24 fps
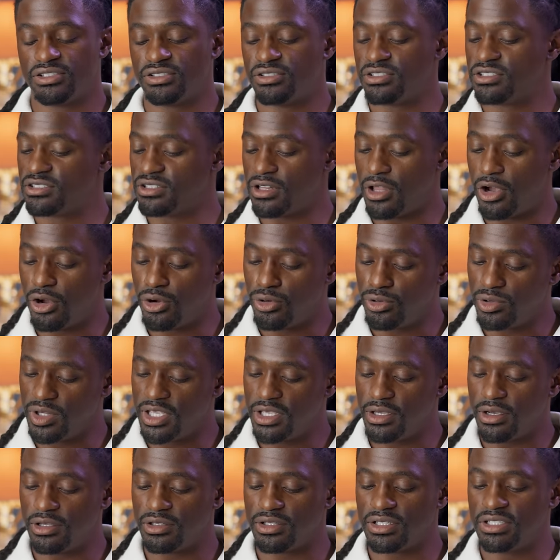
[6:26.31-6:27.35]
slowly
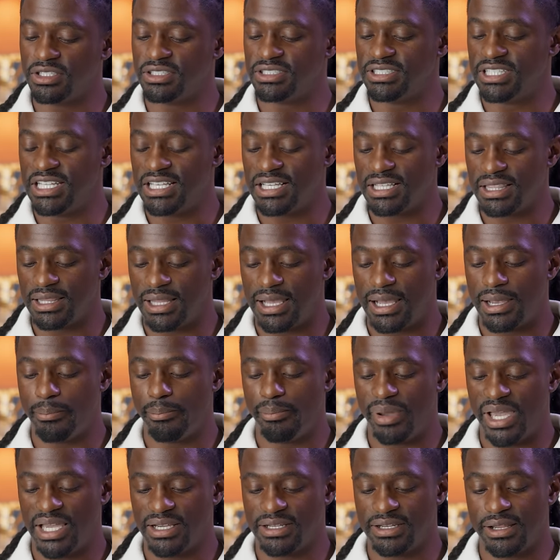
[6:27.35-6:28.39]
on the decline
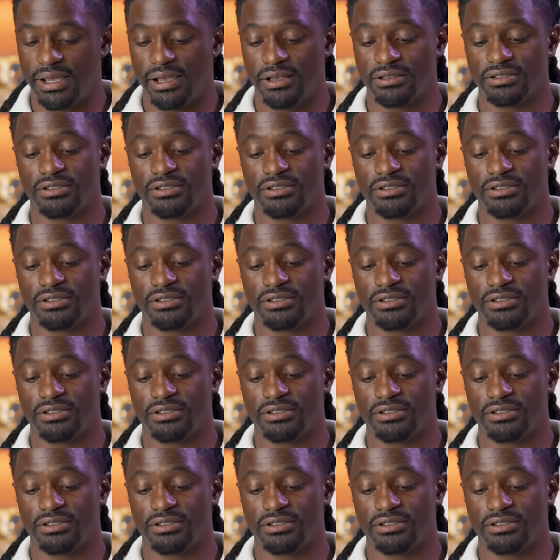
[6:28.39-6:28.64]
back down.